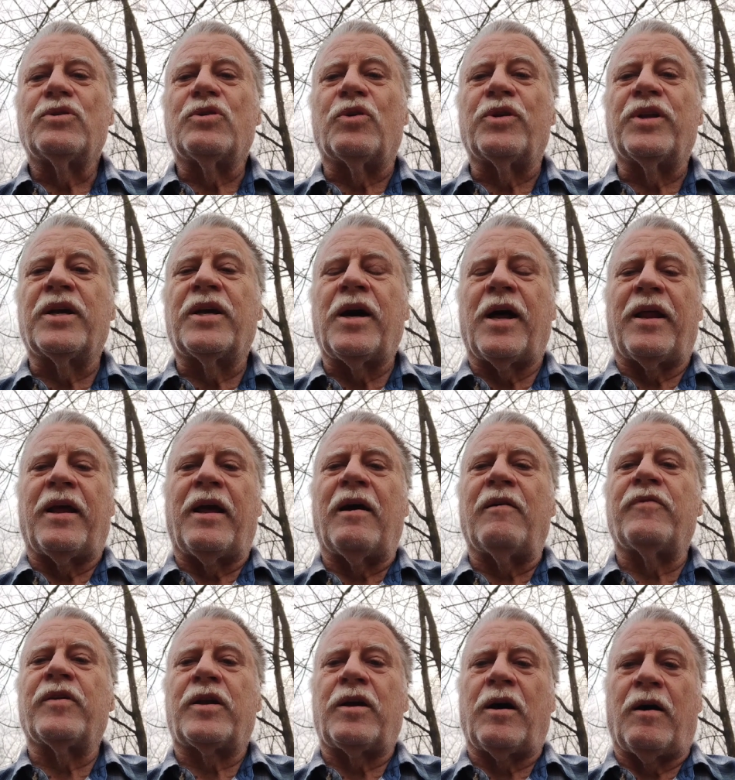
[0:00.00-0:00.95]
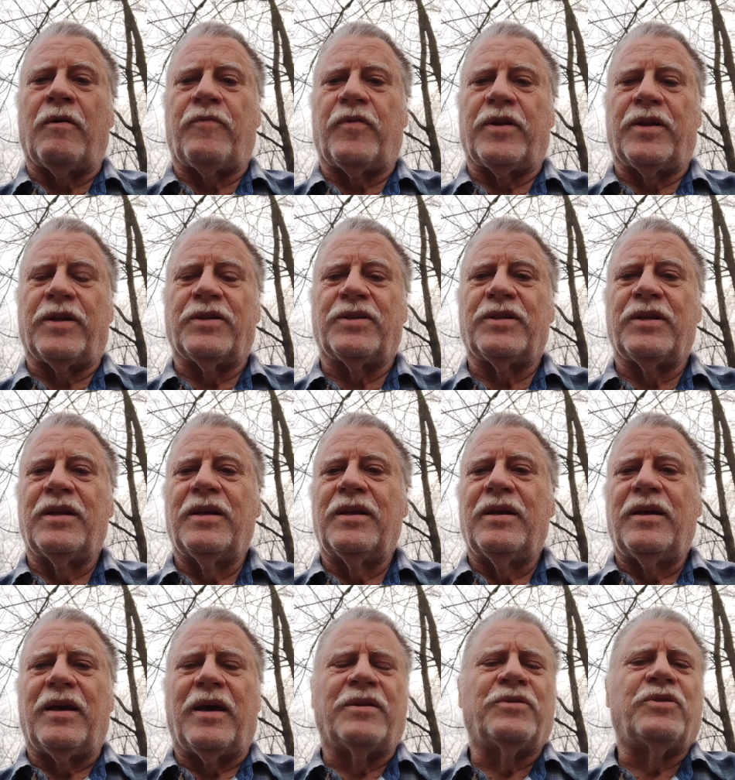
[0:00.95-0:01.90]
So you got to have the confidence.
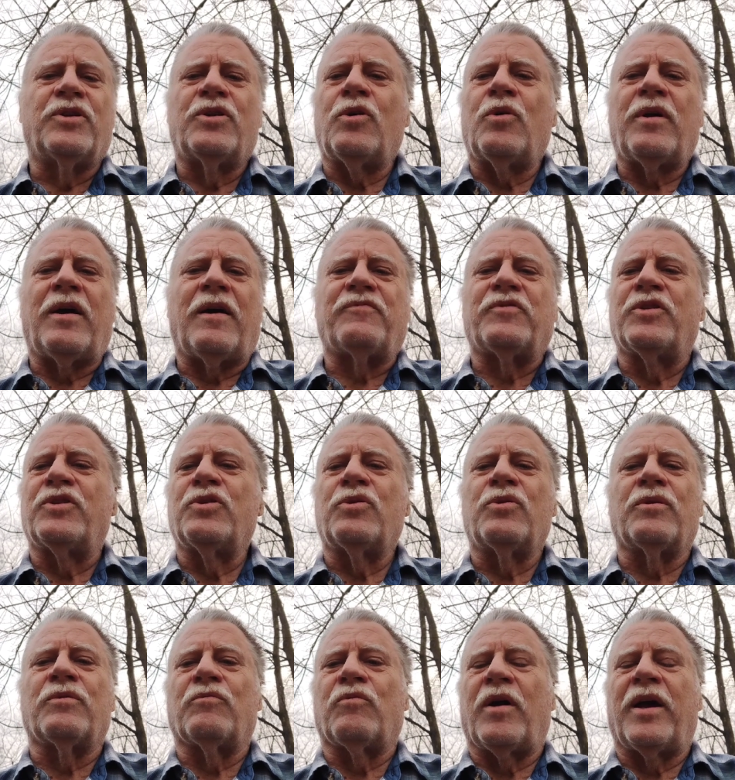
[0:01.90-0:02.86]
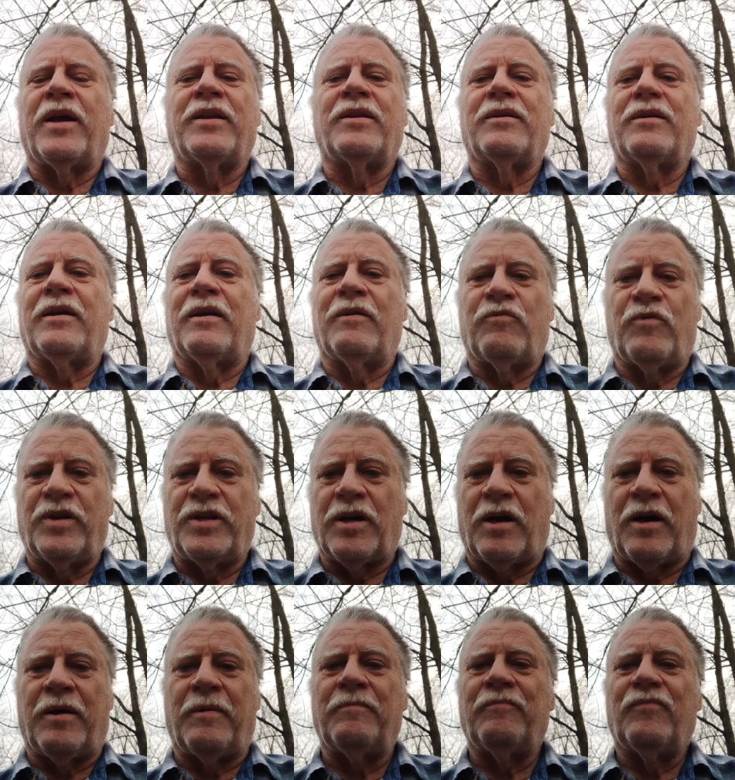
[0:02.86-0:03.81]
And you don't have to do it right every
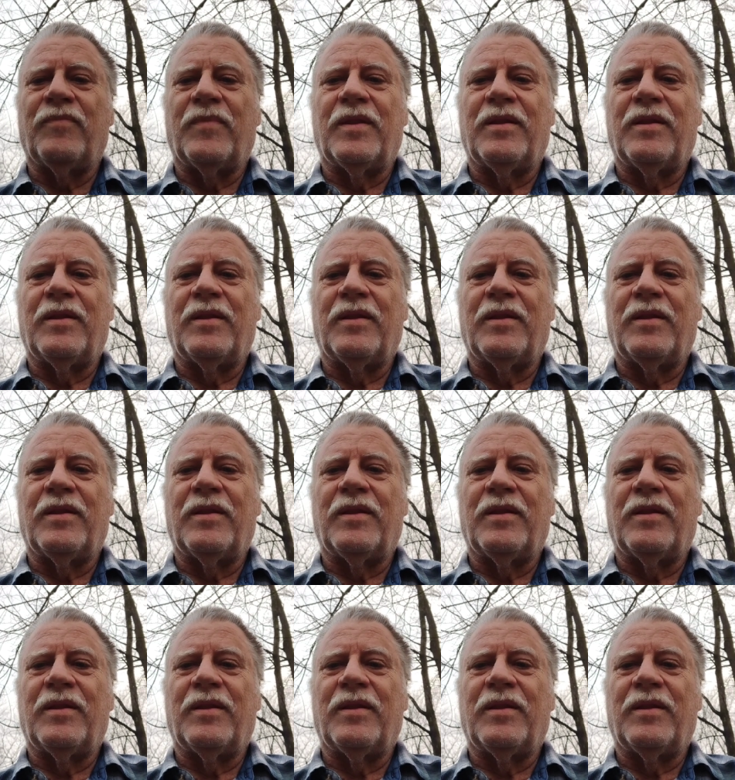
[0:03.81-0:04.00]
time.